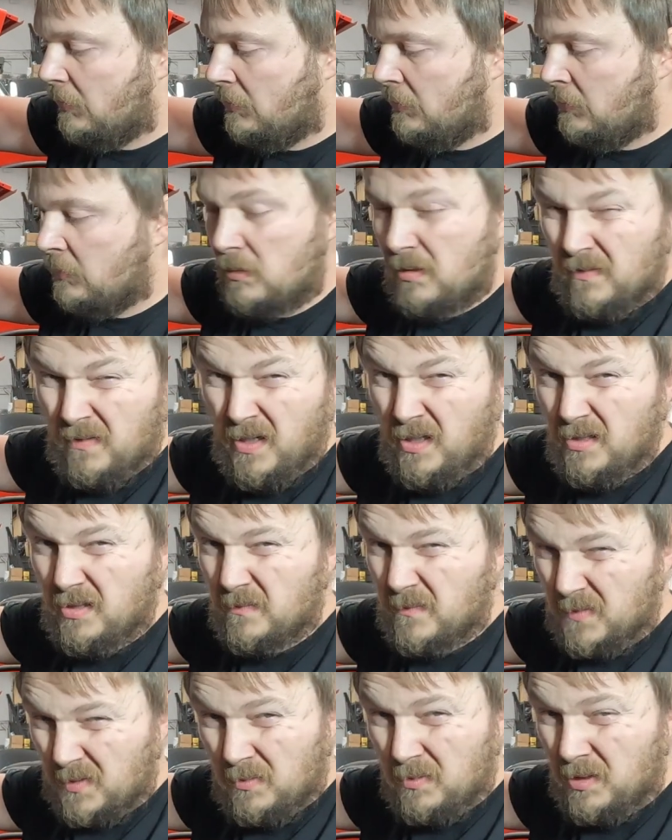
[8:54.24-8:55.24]
Uh, I've had
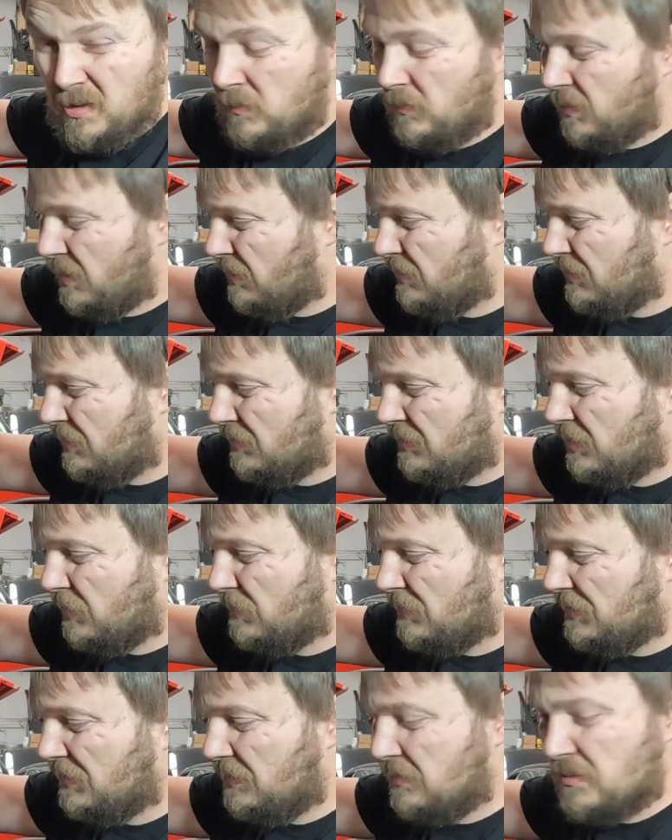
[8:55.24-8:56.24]
them for quite a while now, a
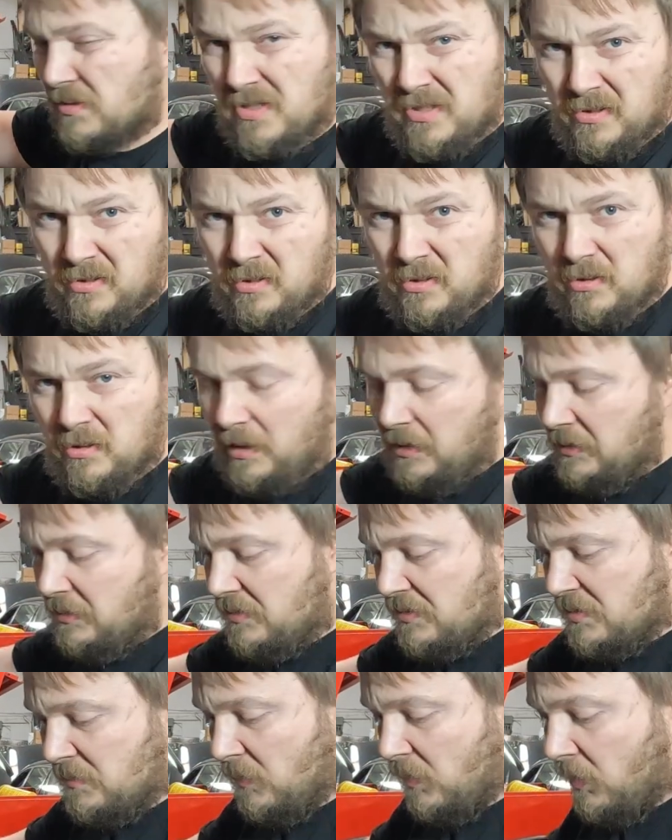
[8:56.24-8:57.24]
couple of years, and I
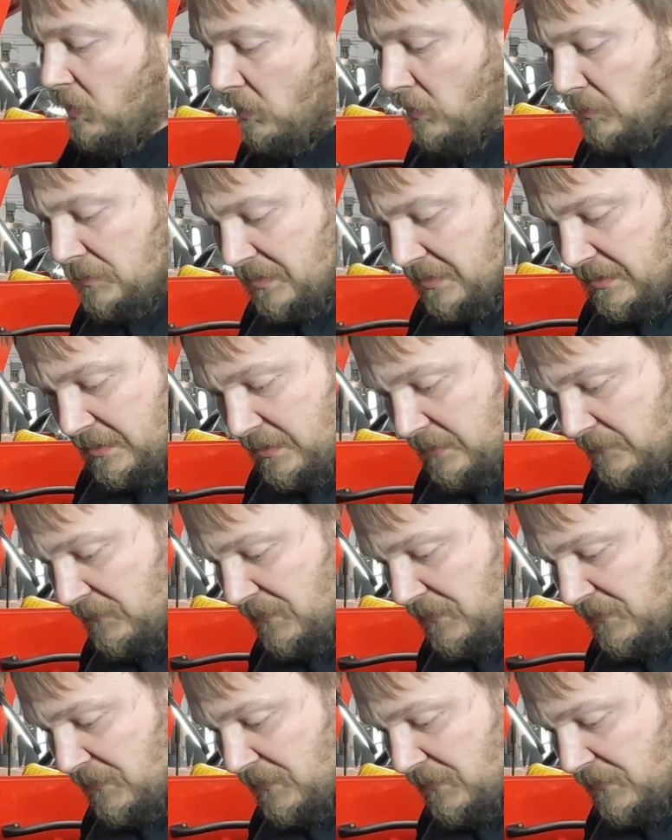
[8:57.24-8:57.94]
use them all day,